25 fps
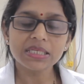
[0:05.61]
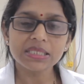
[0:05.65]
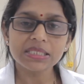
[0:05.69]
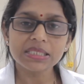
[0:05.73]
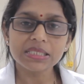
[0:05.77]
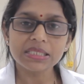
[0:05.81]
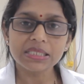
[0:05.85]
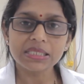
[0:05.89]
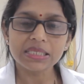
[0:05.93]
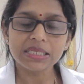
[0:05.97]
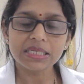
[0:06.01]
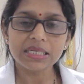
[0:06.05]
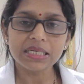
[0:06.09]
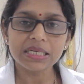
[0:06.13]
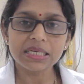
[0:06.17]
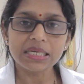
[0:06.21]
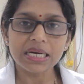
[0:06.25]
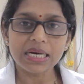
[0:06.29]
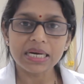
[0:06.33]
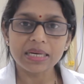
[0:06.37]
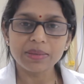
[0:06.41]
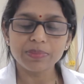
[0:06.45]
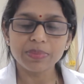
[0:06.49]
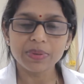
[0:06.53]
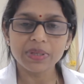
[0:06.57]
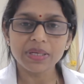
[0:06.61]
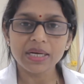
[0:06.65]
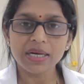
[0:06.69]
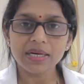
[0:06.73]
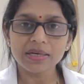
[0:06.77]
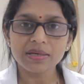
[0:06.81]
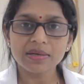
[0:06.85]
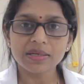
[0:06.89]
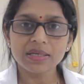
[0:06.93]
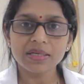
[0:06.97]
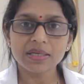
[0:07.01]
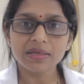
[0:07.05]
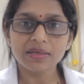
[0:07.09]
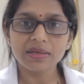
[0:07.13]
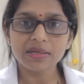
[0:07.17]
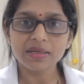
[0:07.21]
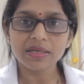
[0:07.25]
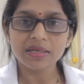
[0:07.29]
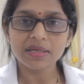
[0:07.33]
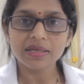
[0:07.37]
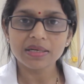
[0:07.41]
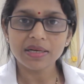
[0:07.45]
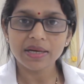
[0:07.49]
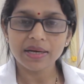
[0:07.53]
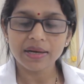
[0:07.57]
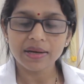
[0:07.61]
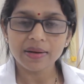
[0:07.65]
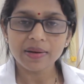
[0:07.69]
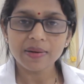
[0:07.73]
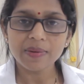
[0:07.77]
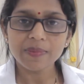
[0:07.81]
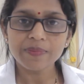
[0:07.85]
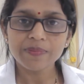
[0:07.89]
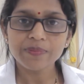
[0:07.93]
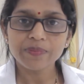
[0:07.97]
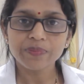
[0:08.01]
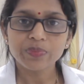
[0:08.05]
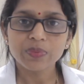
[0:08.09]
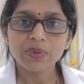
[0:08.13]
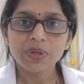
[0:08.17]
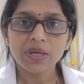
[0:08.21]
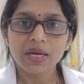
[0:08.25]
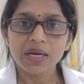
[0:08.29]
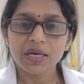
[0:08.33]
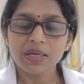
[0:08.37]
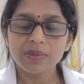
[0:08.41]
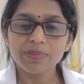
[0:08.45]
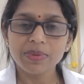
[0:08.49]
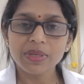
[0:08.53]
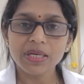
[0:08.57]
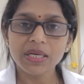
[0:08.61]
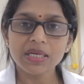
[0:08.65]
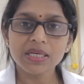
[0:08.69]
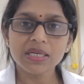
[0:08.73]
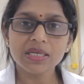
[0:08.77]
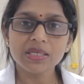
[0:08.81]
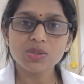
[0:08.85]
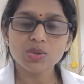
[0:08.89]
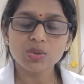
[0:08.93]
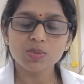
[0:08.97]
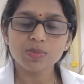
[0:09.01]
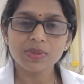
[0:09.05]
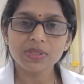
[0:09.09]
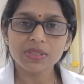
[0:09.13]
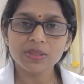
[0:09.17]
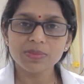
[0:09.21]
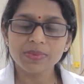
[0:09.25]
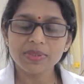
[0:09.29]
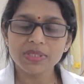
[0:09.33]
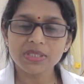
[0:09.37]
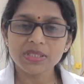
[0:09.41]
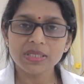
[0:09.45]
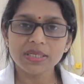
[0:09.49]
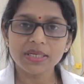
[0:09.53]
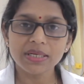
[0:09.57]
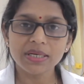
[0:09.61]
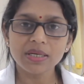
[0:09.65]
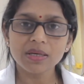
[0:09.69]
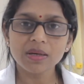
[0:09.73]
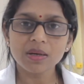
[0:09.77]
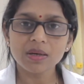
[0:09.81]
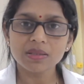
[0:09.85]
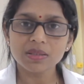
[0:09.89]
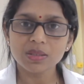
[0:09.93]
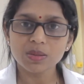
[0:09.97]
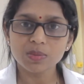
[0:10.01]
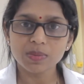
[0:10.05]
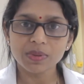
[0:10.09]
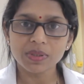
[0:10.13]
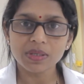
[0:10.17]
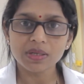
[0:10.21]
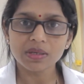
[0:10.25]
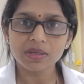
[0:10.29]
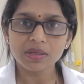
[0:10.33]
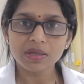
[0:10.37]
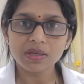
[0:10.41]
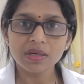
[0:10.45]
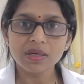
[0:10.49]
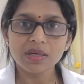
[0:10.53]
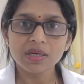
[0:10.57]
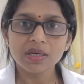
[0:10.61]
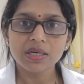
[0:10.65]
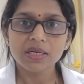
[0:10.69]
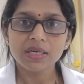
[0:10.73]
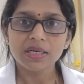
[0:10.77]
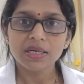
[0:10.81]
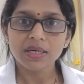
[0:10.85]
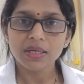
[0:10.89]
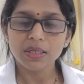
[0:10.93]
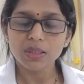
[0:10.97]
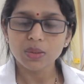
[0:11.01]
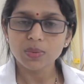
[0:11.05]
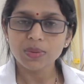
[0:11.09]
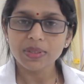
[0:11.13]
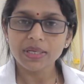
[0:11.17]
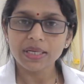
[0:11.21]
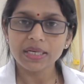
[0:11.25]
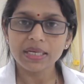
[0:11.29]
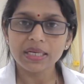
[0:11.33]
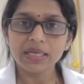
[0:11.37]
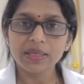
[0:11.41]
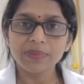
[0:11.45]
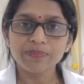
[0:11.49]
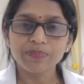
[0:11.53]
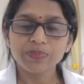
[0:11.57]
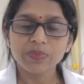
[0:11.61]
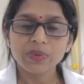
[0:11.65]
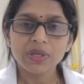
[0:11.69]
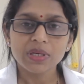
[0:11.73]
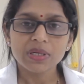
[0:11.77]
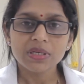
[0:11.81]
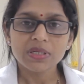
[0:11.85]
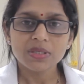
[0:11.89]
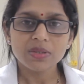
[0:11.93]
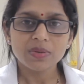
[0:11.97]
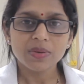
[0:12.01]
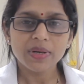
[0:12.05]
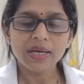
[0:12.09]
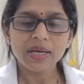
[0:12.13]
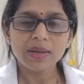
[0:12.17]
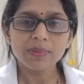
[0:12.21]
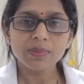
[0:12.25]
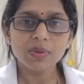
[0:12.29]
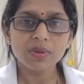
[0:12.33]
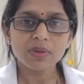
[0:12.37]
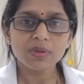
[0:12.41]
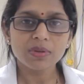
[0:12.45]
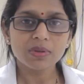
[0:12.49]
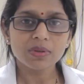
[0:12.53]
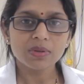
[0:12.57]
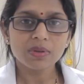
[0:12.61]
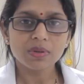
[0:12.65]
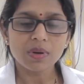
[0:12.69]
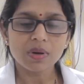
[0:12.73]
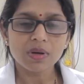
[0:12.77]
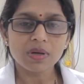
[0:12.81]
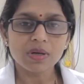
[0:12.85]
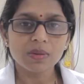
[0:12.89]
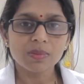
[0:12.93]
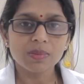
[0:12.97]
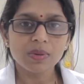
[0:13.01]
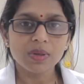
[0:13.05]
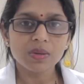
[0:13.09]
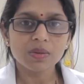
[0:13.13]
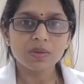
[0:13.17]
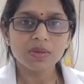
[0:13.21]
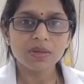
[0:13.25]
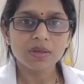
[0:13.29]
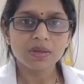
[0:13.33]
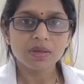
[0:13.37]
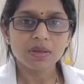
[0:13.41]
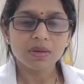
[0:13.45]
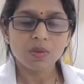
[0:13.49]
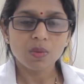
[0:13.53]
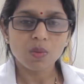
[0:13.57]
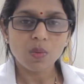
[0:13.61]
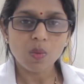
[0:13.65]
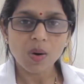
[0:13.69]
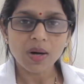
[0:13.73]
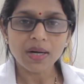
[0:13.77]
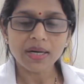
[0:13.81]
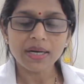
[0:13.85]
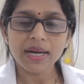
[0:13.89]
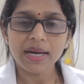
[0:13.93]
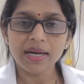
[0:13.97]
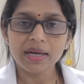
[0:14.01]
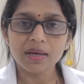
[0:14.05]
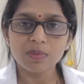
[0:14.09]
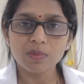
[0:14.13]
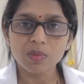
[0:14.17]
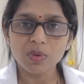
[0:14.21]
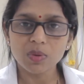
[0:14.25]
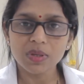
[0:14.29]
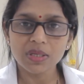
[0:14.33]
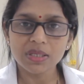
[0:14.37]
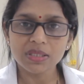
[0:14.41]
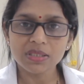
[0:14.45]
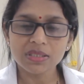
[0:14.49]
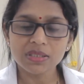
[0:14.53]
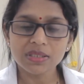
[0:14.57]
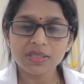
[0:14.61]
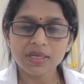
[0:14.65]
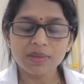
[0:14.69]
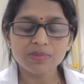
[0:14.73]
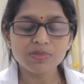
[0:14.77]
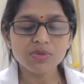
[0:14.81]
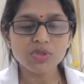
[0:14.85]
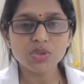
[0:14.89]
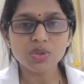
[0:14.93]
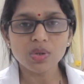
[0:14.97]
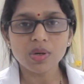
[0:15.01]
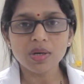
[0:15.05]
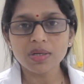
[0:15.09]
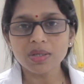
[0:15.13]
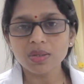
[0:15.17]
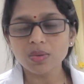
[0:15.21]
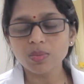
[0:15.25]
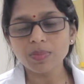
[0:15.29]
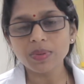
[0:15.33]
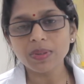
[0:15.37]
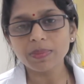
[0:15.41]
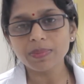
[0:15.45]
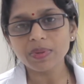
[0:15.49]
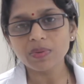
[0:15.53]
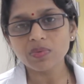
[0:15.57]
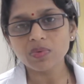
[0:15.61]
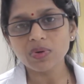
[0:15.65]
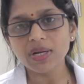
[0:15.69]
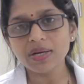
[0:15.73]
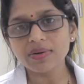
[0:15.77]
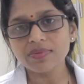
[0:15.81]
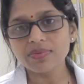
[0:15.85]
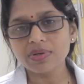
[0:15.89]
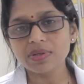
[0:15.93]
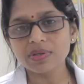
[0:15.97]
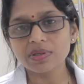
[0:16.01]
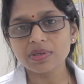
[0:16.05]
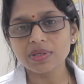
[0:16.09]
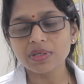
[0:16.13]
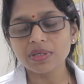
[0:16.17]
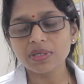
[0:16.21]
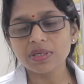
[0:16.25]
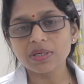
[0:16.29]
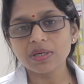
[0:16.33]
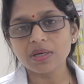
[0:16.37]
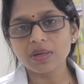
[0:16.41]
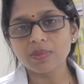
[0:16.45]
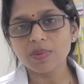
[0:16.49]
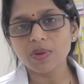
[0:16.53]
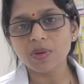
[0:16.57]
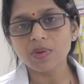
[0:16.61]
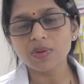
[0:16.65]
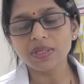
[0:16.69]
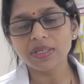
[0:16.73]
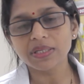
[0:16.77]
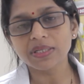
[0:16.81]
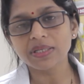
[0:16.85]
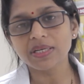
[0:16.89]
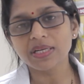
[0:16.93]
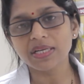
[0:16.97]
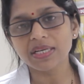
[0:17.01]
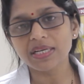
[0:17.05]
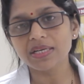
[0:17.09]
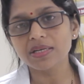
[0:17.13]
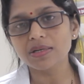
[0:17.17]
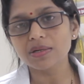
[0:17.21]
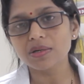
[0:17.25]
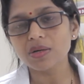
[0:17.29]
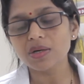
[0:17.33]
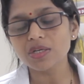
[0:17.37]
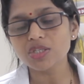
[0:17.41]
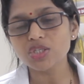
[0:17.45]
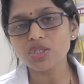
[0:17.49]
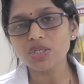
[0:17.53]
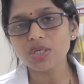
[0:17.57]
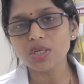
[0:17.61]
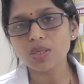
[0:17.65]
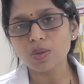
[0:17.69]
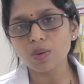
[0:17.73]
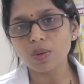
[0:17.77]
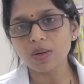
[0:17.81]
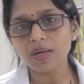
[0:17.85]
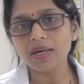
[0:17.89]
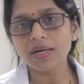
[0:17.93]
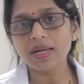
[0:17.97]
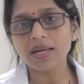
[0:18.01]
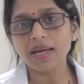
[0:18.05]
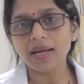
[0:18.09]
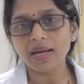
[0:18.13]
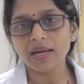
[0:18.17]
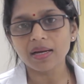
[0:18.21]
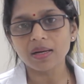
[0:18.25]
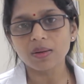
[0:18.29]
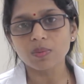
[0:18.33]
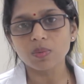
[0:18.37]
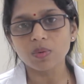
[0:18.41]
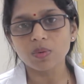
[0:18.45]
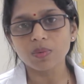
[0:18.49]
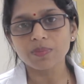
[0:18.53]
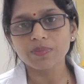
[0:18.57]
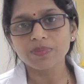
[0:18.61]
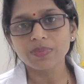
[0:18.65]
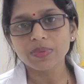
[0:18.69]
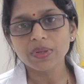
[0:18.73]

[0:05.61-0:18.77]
consultant at Pediatric Critical Care at BLK Super Specialty Hospital, New Delhi. Today I am going to talk about what ECMO is. I am sure you people would have heard about a technology called ECMO.